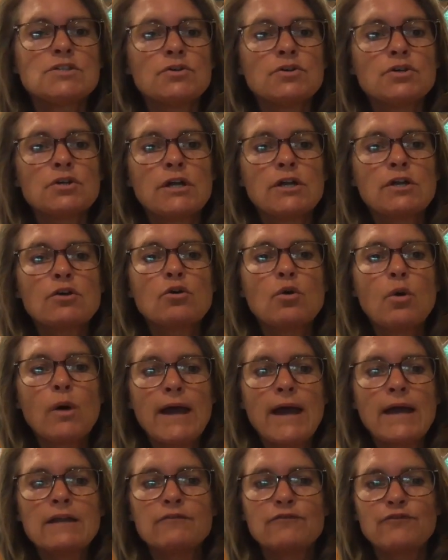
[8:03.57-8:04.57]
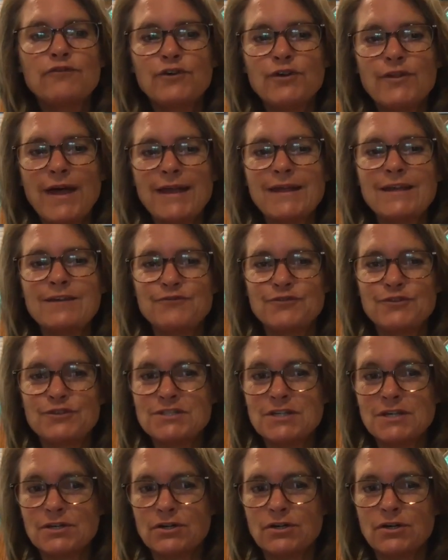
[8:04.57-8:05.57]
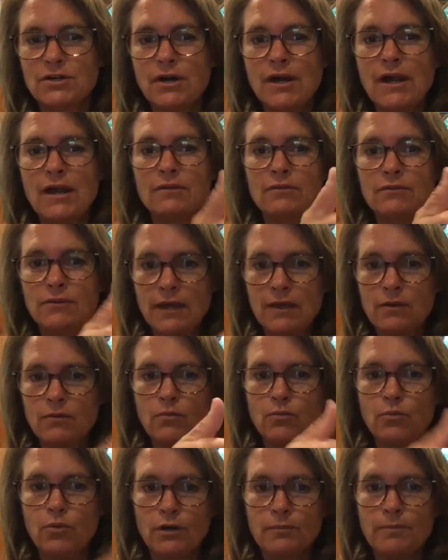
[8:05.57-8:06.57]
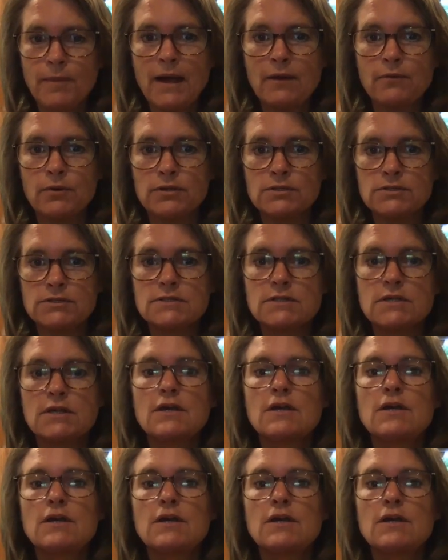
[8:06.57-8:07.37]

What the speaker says: you're going to go ahead and fill that in for dinner and like work backwards.